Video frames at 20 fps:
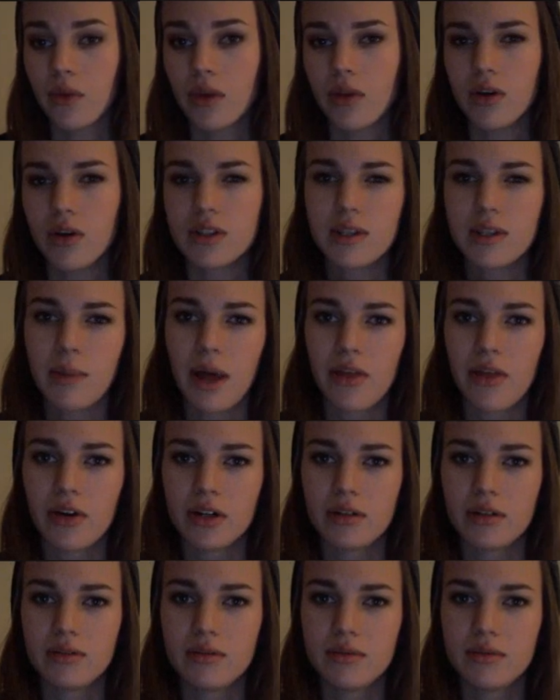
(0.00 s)
There's some other,
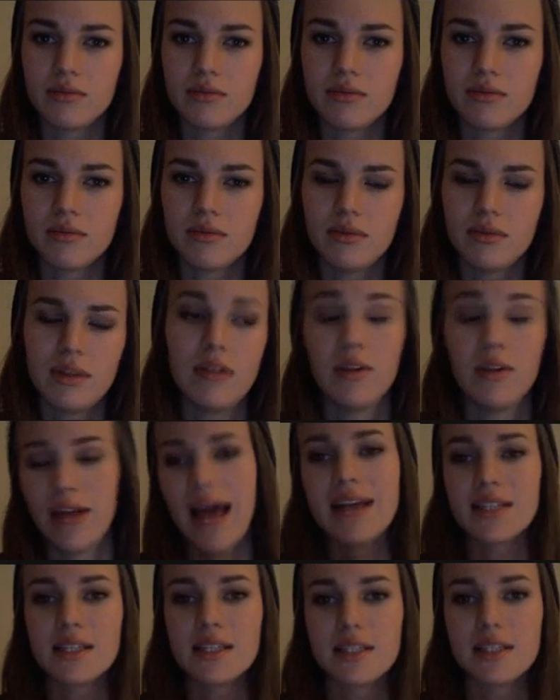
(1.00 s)

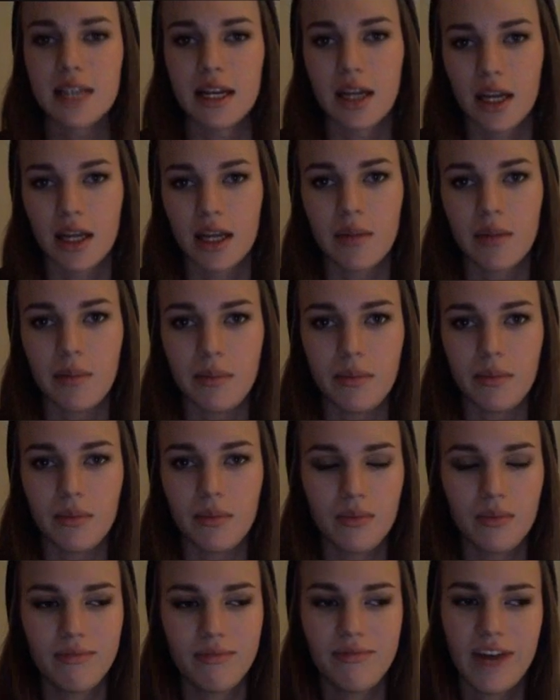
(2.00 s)
as I said,
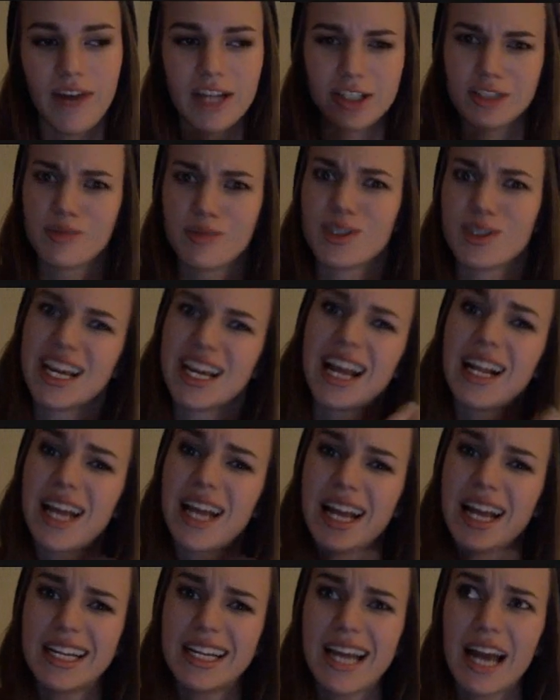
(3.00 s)
vaginismus
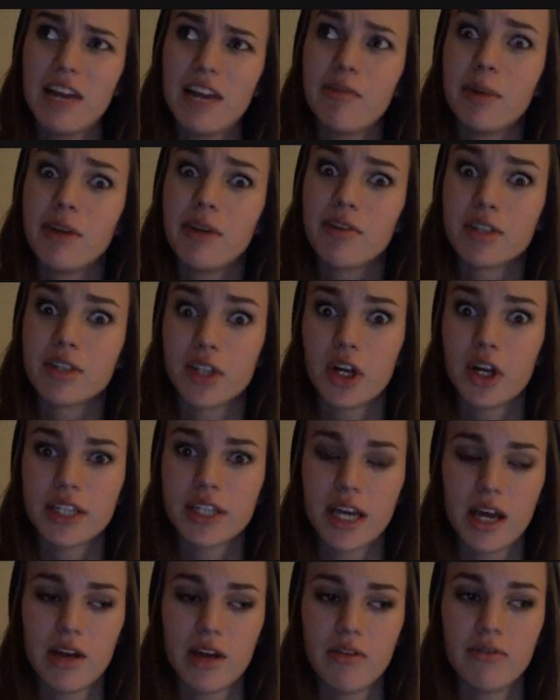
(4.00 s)
can kind of be a
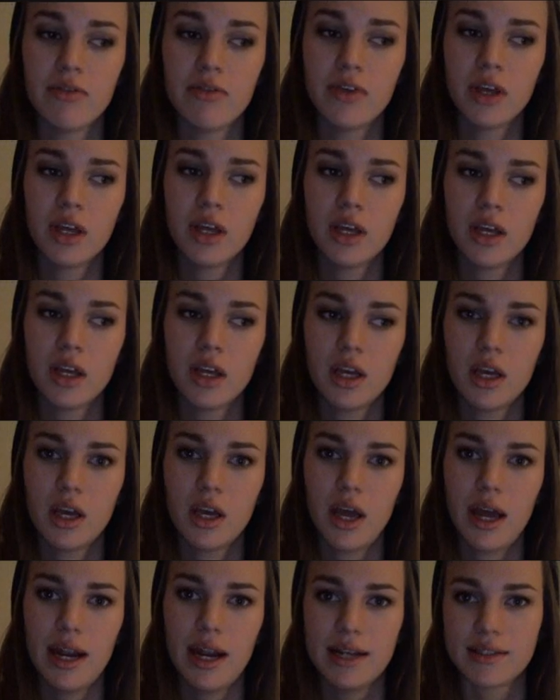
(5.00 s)
result of
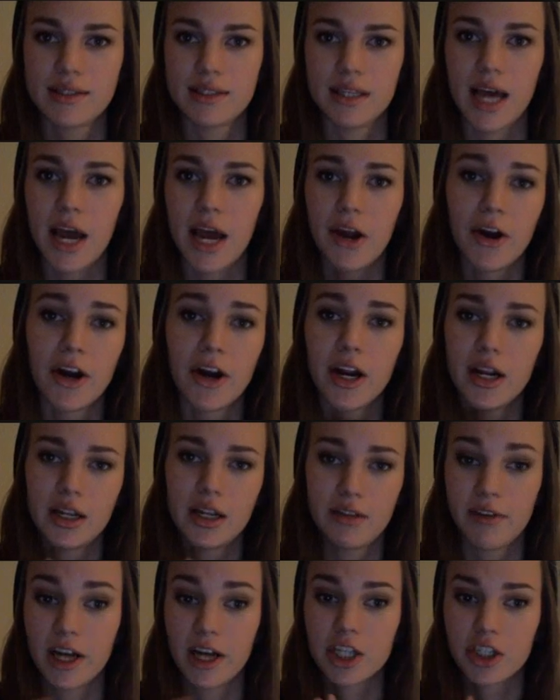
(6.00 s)
an STI or an
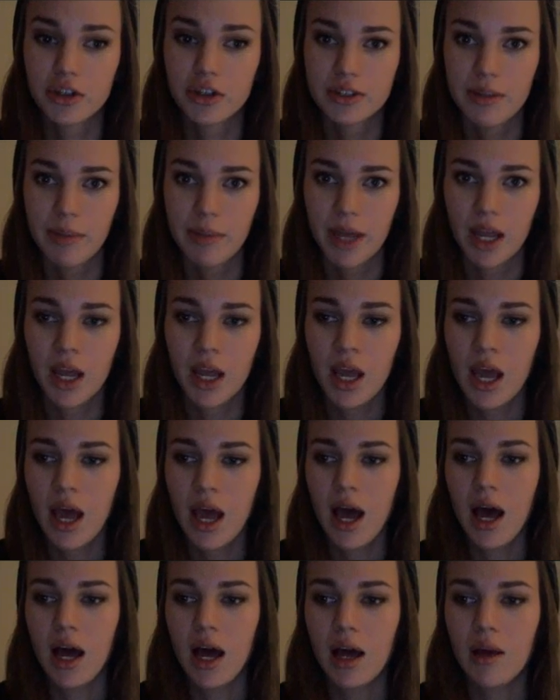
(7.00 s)
infection or something.
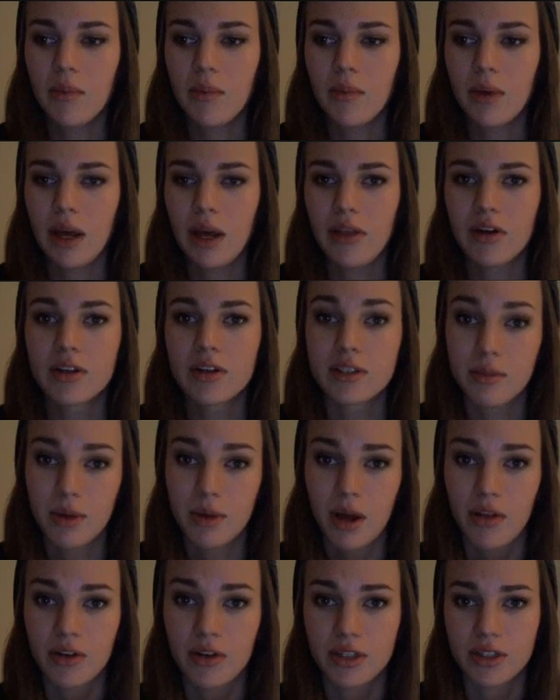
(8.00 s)
And there are some
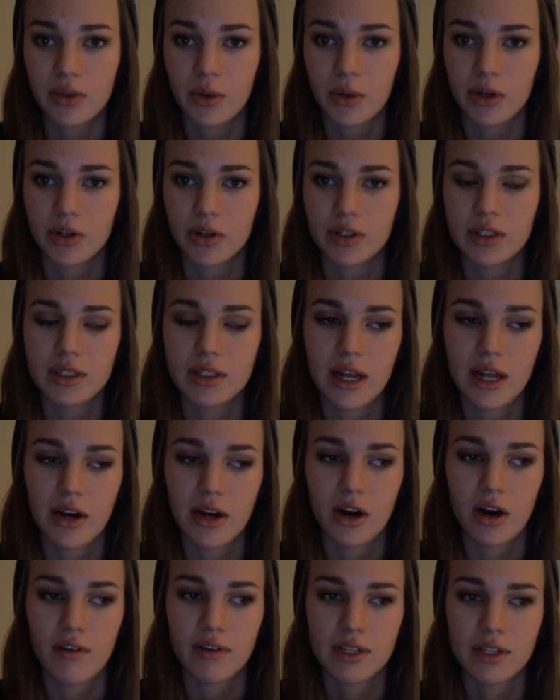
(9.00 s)
other disorders that
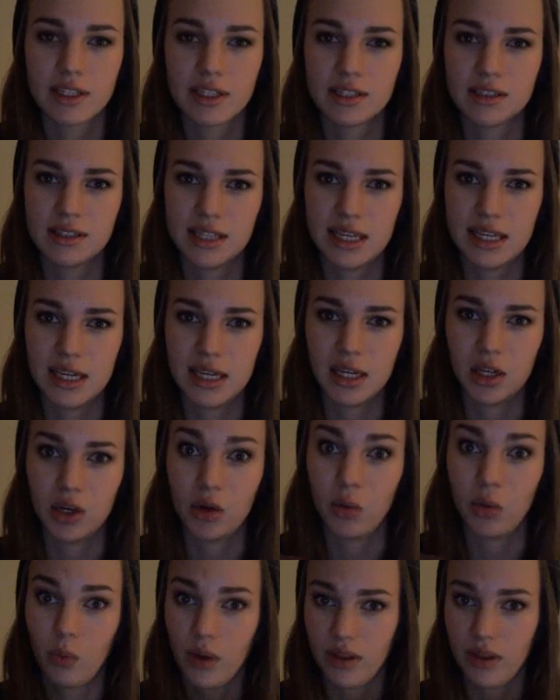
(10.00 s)
are often seen
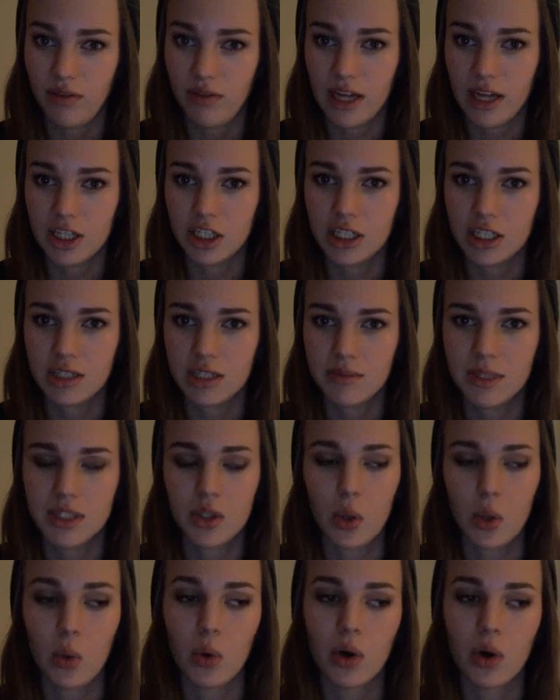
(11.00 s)
with
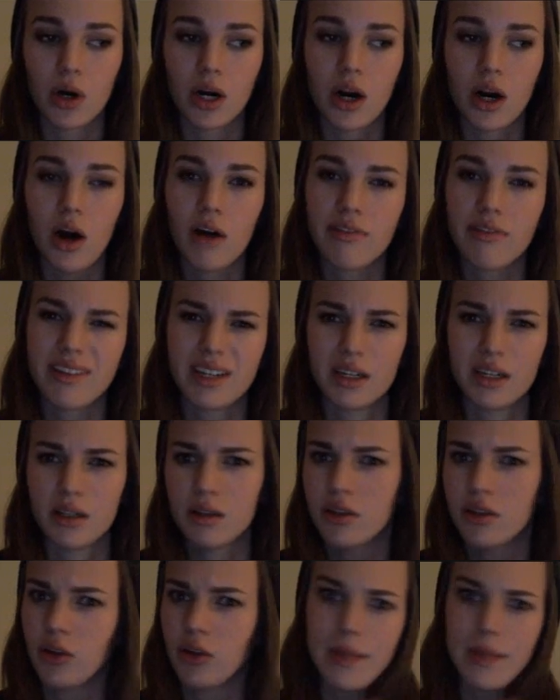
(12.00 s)
vaginismus, or often
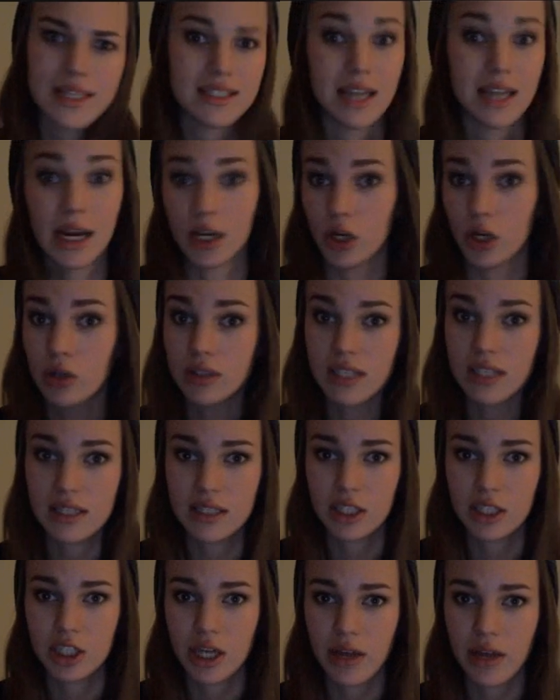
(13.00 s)
they're misdiagnosed
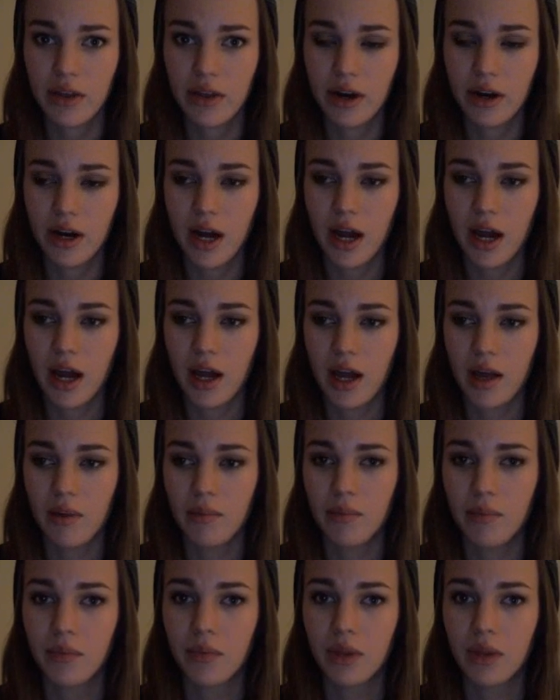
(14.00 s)
as each other.
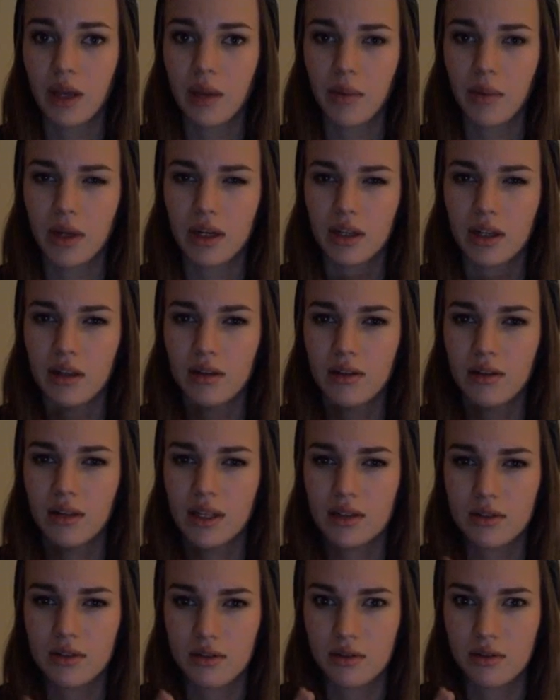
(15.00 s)
I'm going to
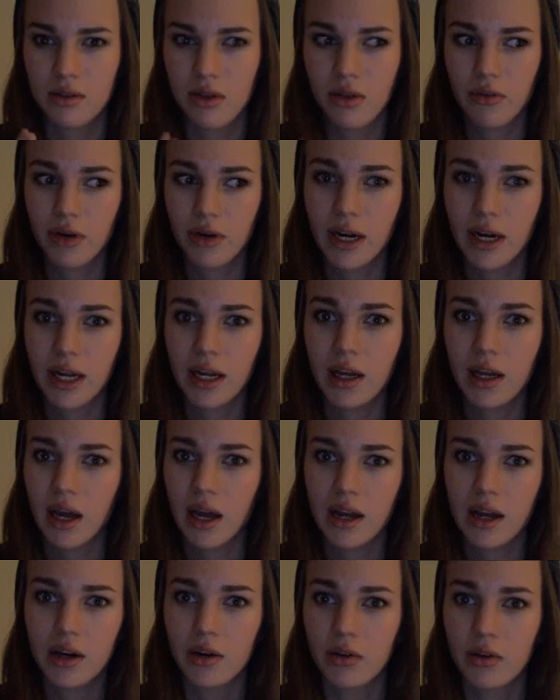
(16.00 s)
list 3.
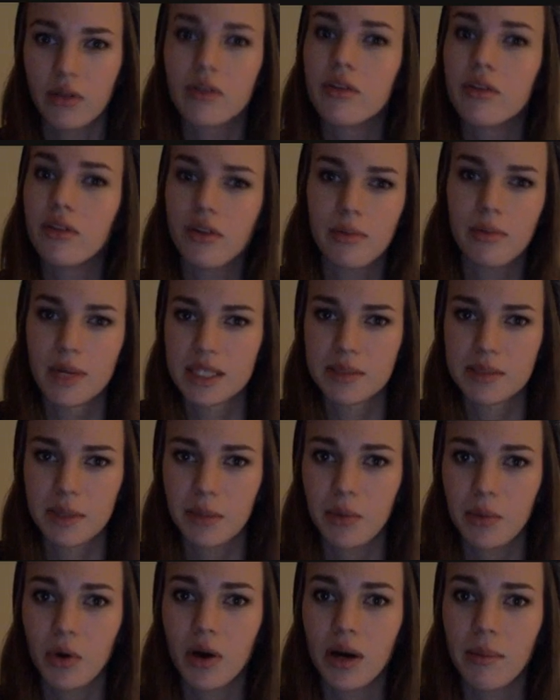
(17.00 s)
I know there must be
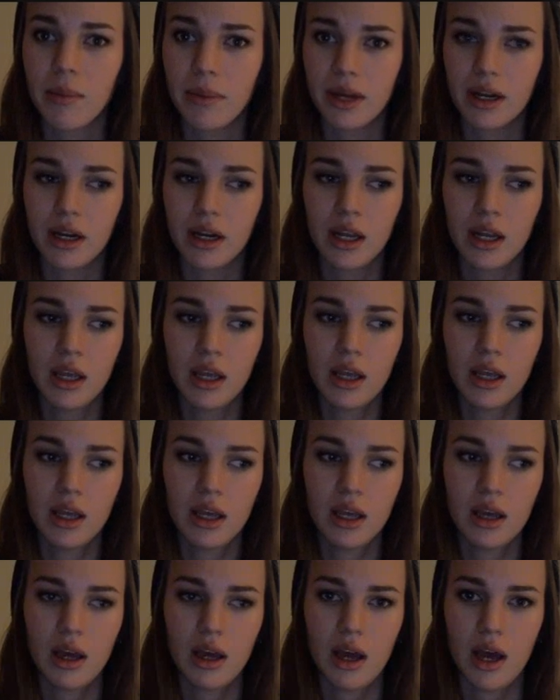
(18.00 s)
more, but
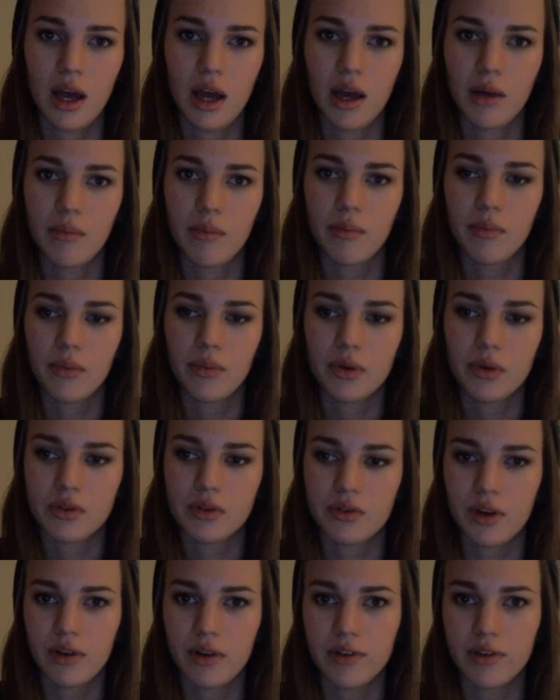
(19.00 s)

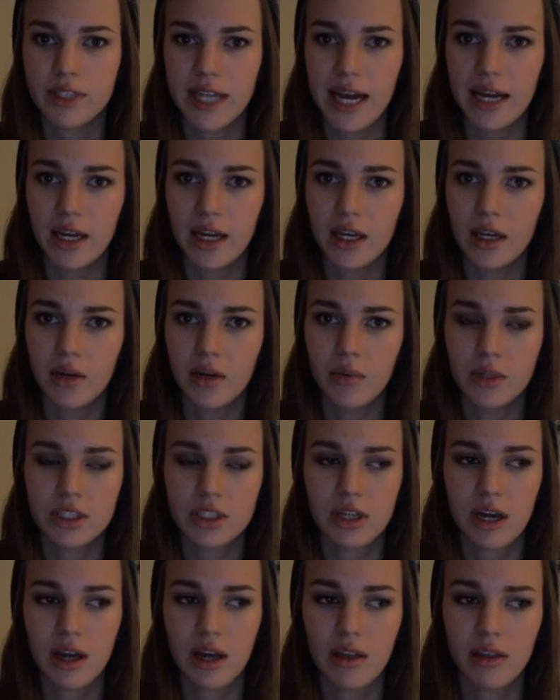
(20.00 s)
there's Vulvodynia,
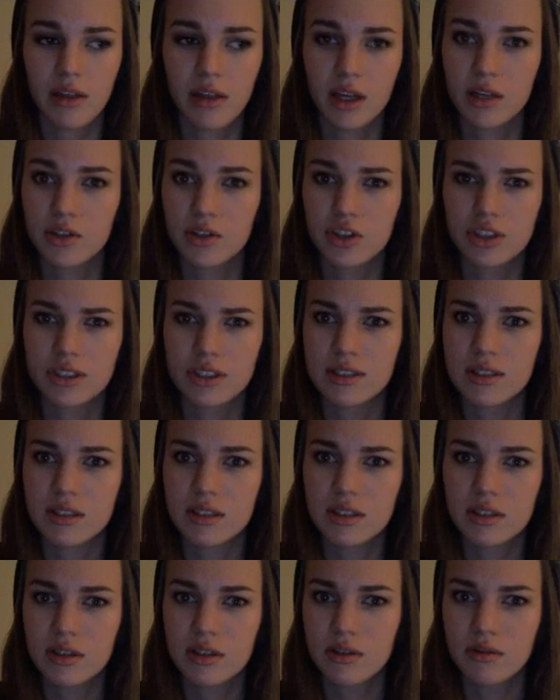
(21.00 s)
which I think is
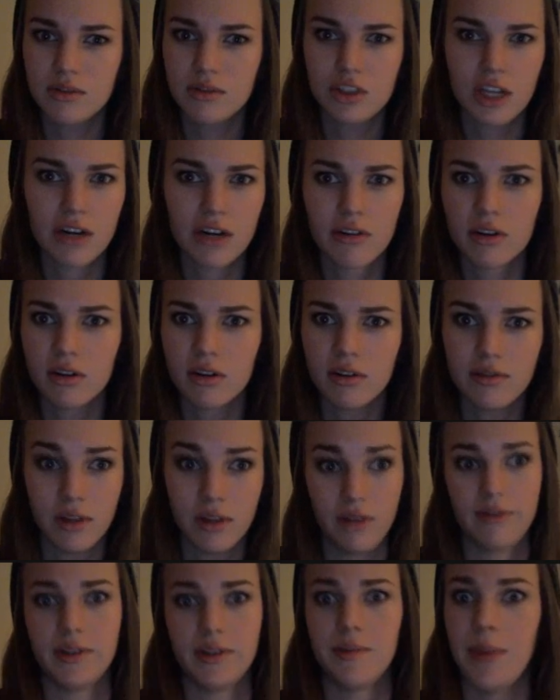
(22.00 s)
just general
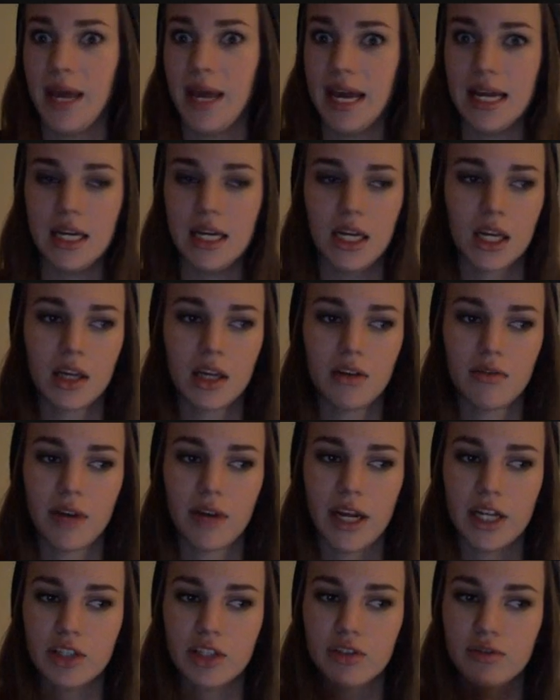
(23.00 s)
vulva pain. It can
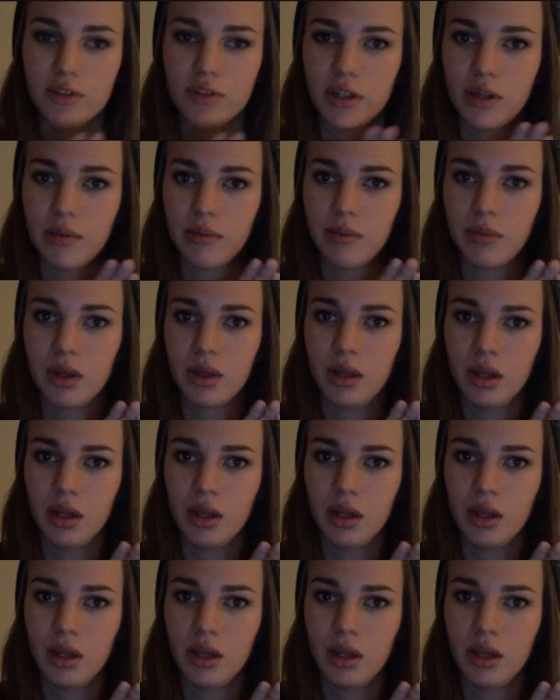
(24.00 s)
range from